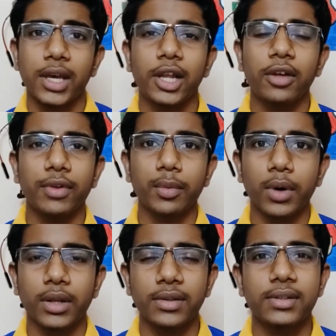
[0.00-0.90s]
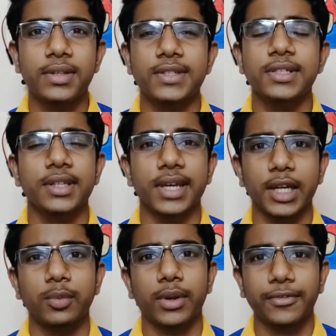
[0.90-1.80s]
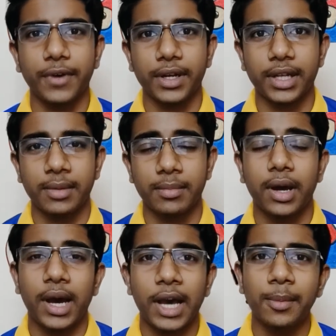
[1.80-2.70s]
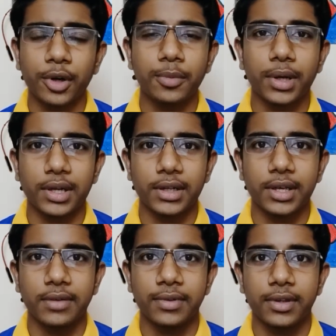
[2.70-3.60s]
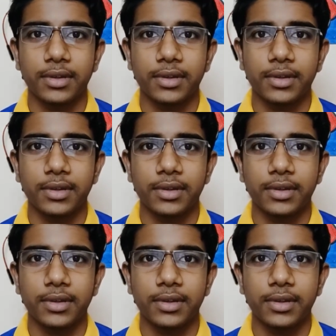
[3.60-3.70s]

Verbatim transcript: Hello everyone, this is the Get Verified team. I'm Arun Balan KV.